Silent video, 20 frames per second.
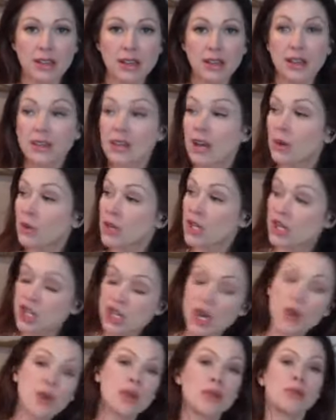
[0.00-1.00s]
that was
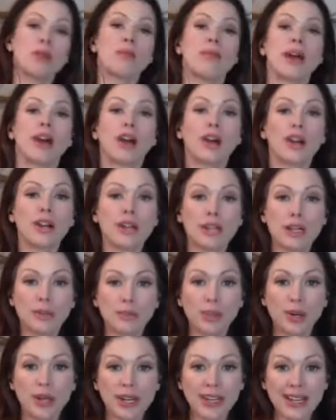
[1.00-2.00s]
showing me my hurt and
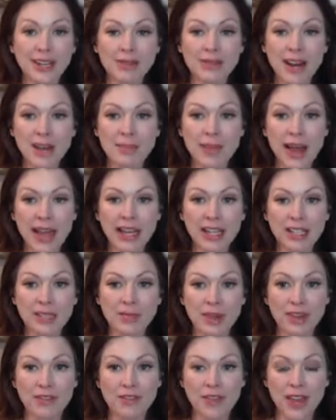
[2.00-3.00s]
putting it right back into
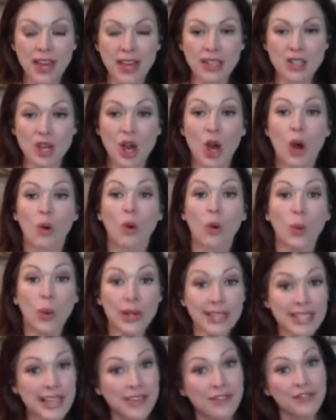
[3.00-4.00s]
my face. Well,
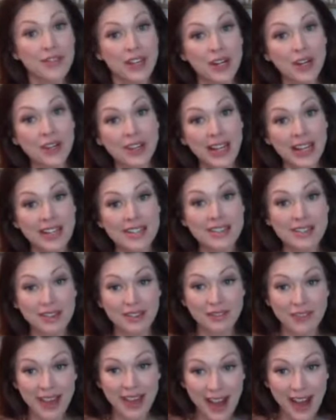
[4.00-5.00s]
once I figured that
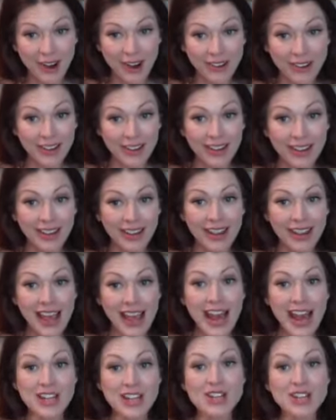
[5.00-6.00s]
stuff out
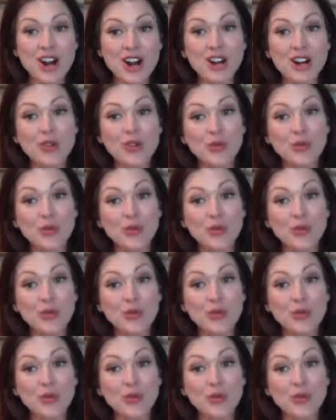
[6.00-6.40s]
and started